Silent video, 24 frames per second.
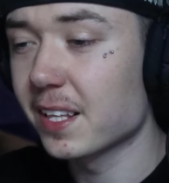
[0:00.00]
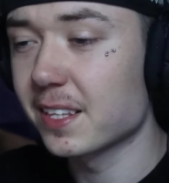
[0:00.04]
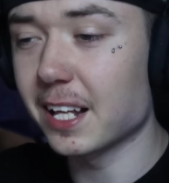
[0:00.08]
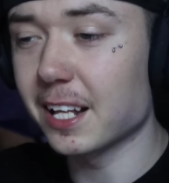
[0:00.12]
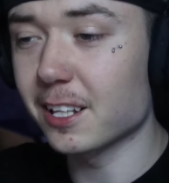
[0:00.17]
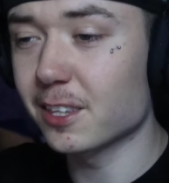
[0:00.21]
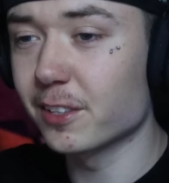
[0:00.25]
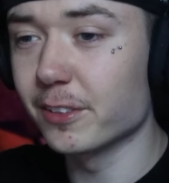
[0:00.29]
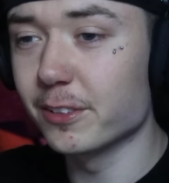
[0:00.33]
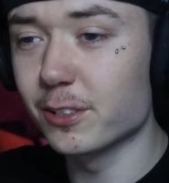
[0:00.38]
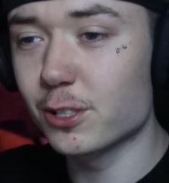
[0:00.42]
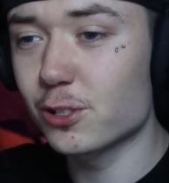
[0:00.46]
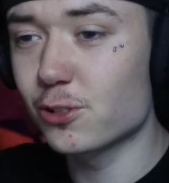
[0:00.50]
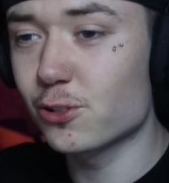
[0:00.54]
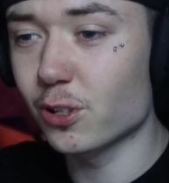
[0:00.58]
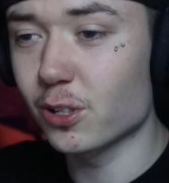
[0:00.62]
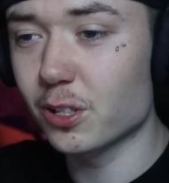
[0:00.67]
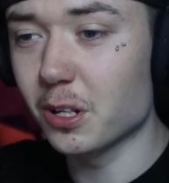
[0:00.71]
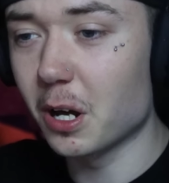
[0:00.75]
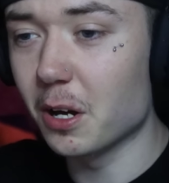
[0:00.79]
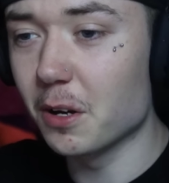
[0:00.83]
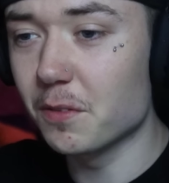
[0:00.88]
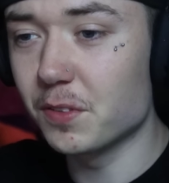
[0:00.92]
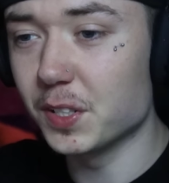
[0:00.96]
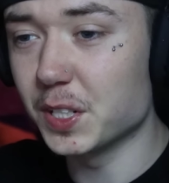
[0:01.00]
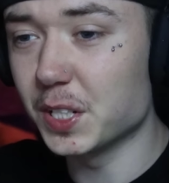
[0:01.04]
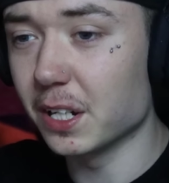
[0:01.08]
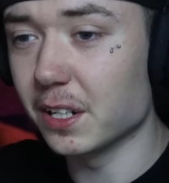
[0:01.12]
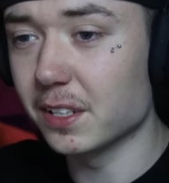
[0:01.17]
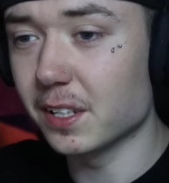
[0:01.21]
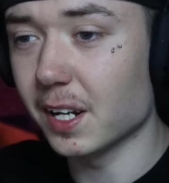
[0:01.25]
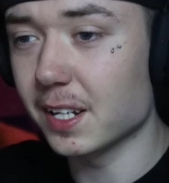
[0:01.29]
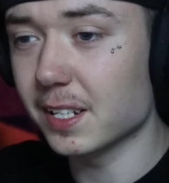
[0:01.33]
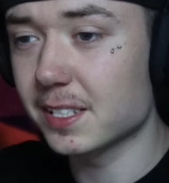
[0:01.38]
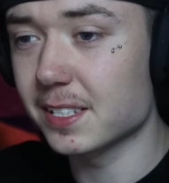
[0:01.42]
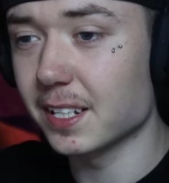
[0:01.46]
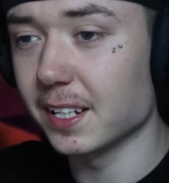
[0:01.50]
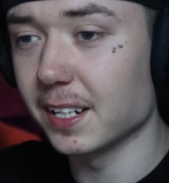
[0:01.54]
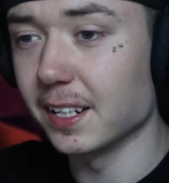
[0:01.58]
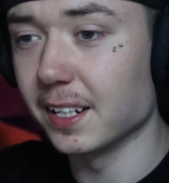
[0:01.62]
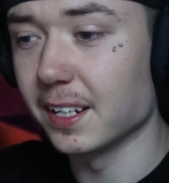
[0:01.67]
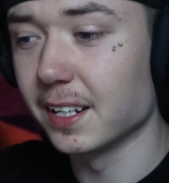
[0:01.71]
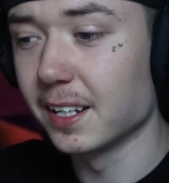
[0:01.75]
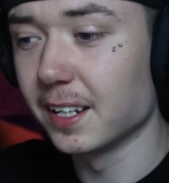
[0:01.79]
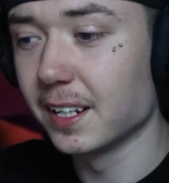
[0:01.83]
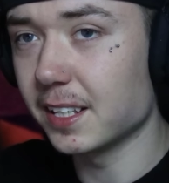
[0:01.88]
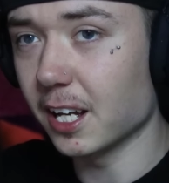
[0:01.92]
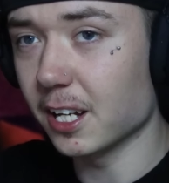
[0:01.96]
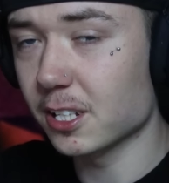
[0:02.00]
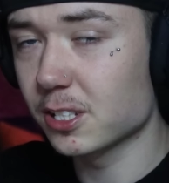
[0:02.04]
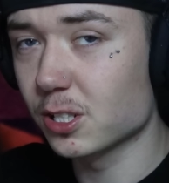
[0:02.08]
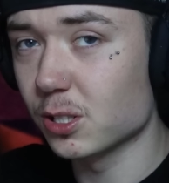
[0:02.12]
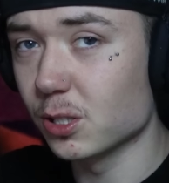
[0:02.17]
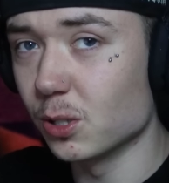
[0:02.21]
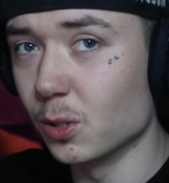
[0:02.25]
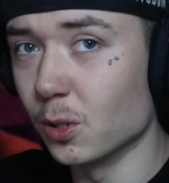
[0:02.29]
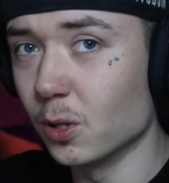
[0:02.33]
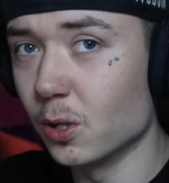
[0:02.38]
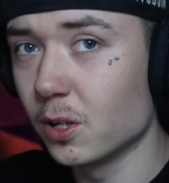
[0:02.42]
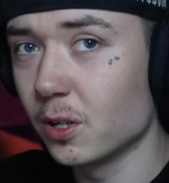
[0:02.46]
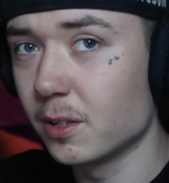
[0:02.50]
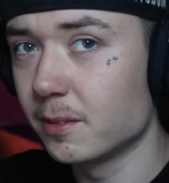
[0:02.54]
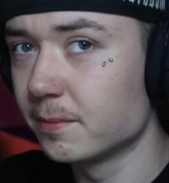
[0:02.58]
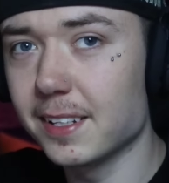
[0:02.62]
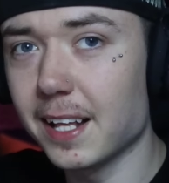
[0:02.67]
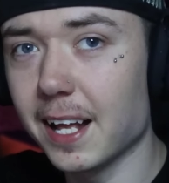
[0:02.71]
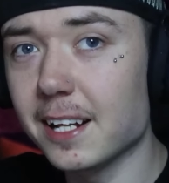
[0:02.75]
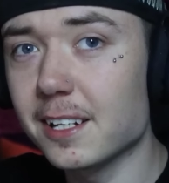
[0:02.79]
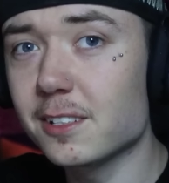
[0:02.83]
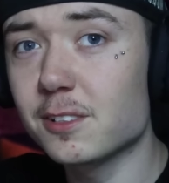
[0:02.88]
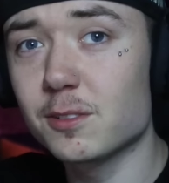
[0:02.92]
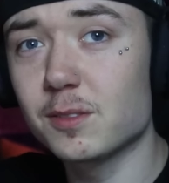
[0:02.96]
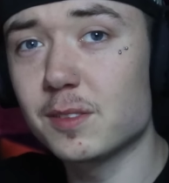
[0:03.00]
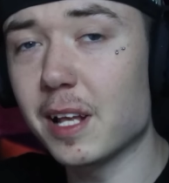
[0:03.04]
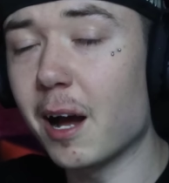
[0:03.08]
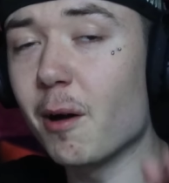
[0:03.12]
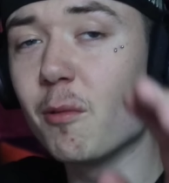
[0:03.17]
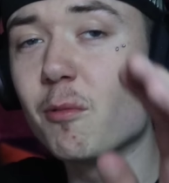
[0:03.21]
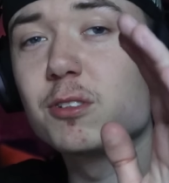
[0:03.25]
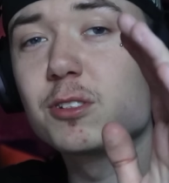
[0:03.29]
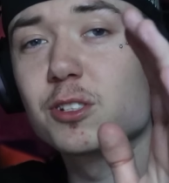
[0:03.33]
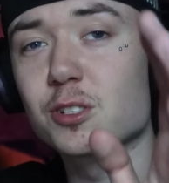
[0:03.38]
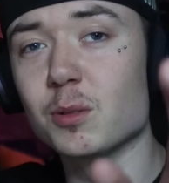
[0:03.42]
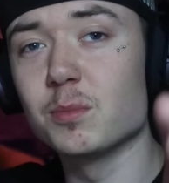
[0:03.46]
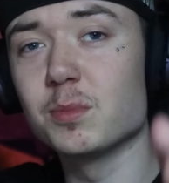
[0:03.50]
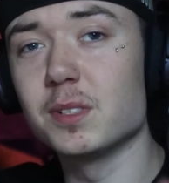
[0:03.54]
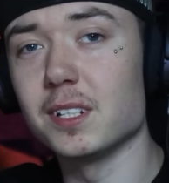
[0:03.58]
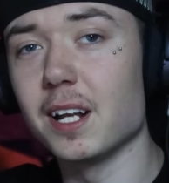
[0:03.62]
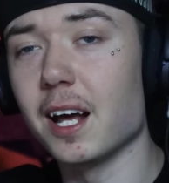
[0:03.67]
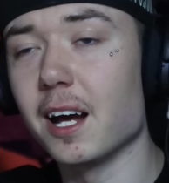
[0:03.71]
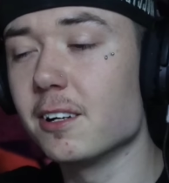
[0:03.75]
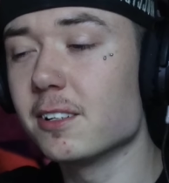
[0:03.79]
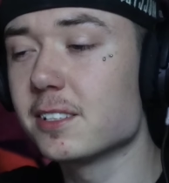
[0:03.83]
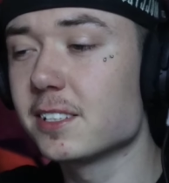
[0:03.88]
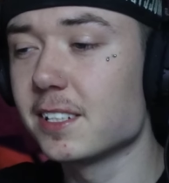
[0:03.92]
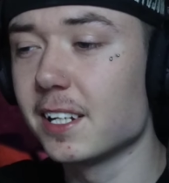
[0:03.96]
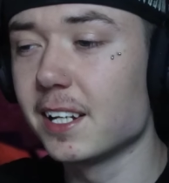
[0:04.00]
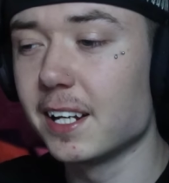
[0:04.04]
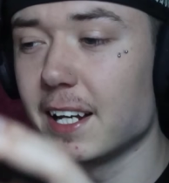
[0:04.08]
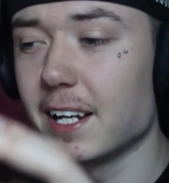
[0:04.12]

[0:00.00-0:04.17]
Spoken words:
That Thunderstruck Live video that I saw, that was something else.